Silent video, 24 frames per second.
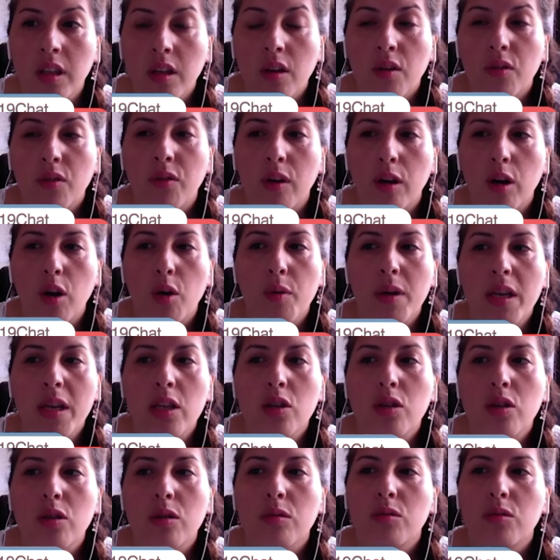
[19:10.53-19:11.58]

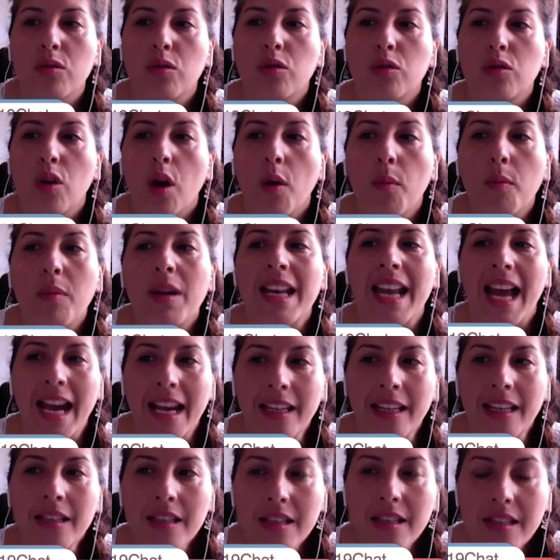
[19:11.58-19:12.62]
following some
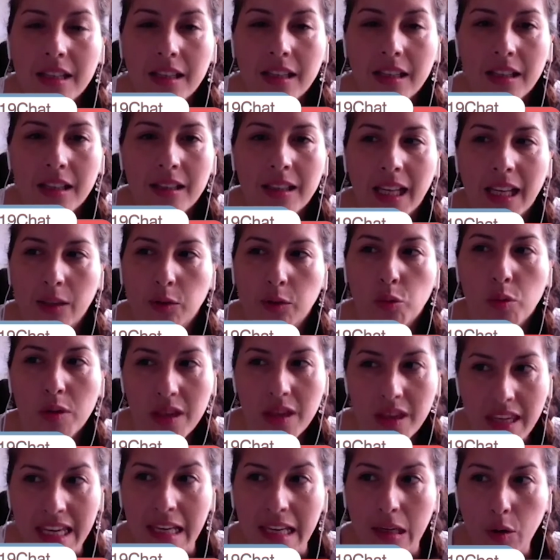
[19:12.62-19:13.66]
lines that we
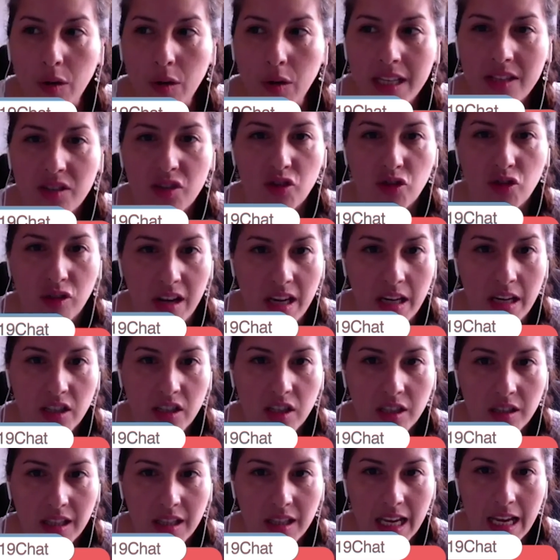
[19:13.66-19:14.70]
think
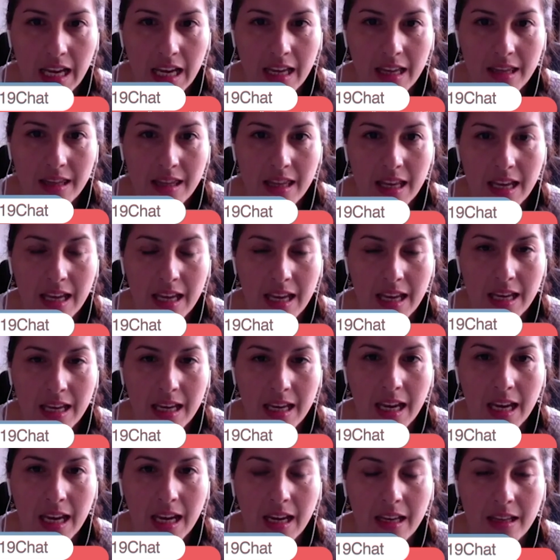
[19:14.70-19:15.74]
strengthen
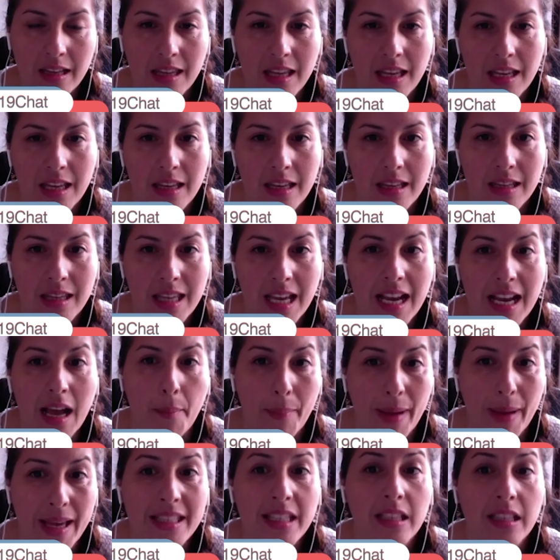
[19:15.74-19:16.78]
the
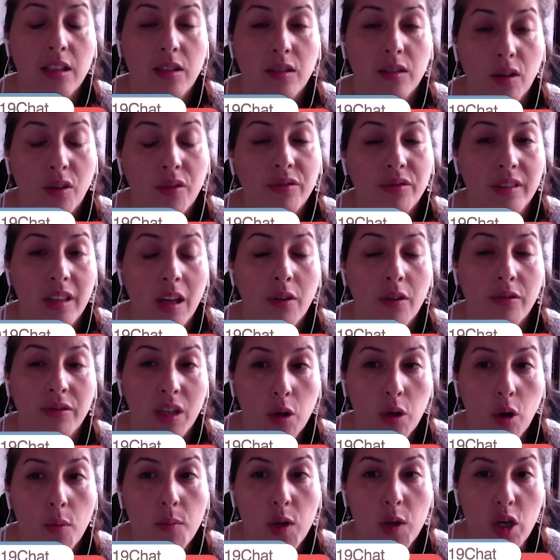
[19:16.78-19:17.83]
capacities of the
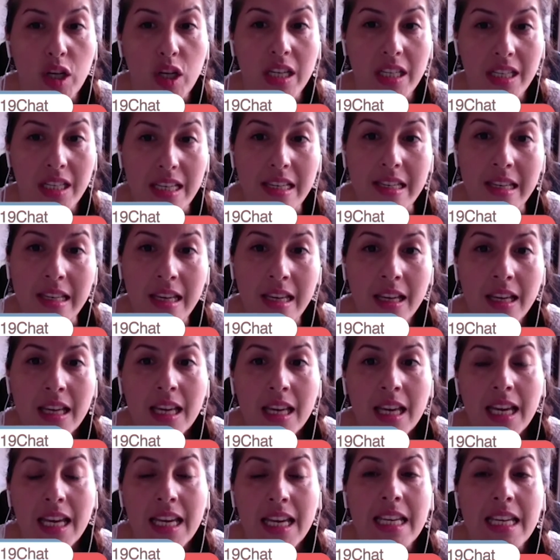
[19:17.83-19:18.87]
communities
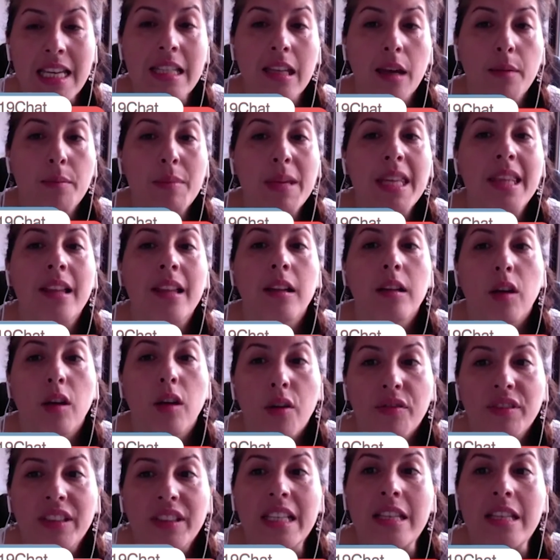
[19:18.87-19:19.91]
in the middle
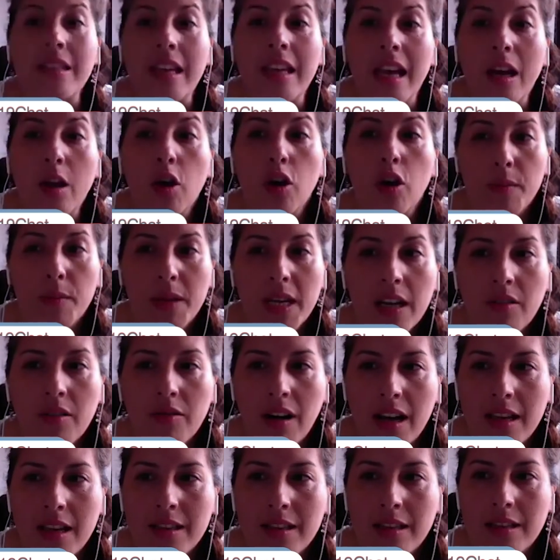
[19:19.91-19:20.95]
of this economic
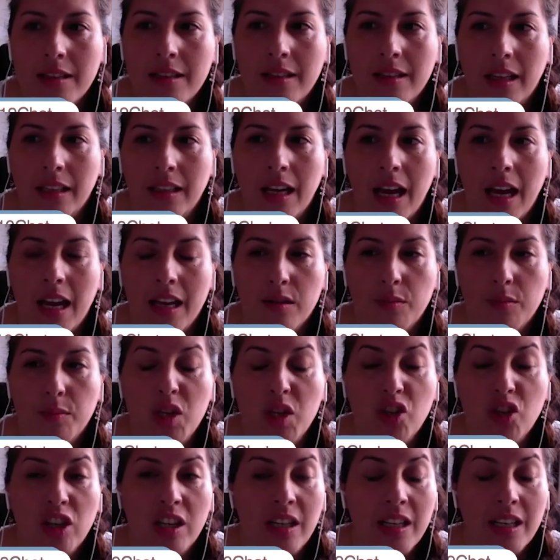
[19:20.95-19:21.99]
crisis that has
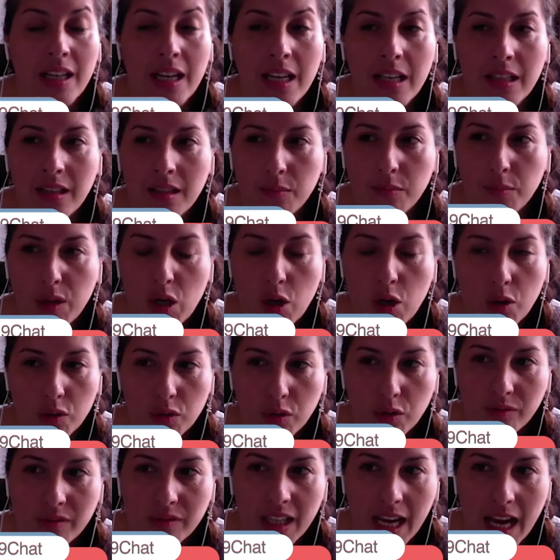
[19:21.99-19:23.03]
been generated because
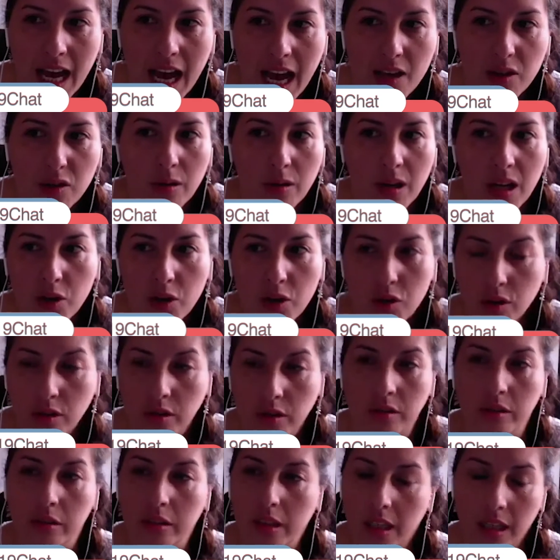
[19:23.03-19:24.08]
of the
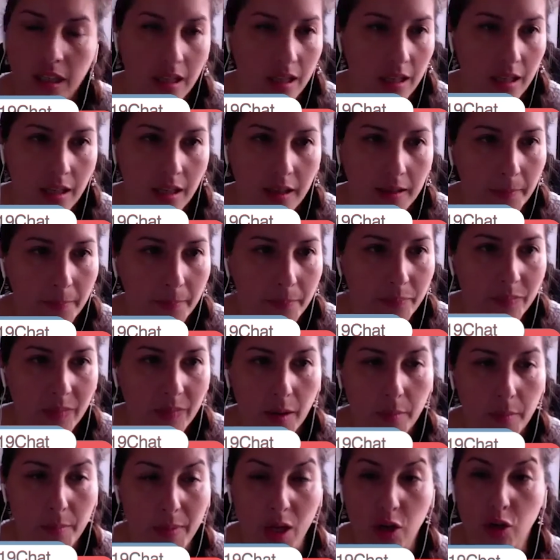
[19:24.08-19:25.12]
isolation
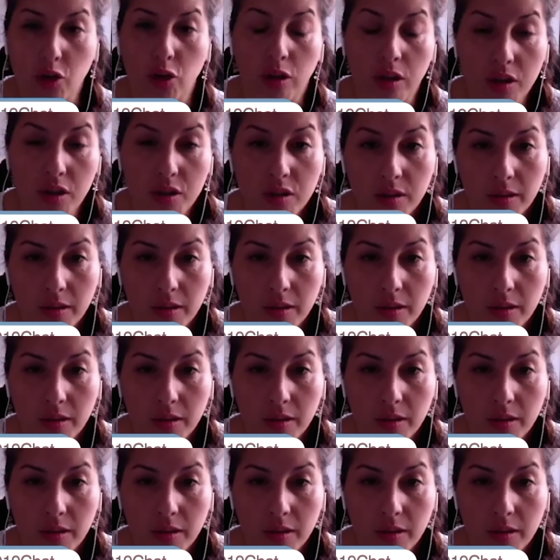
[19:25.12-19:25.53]
measures.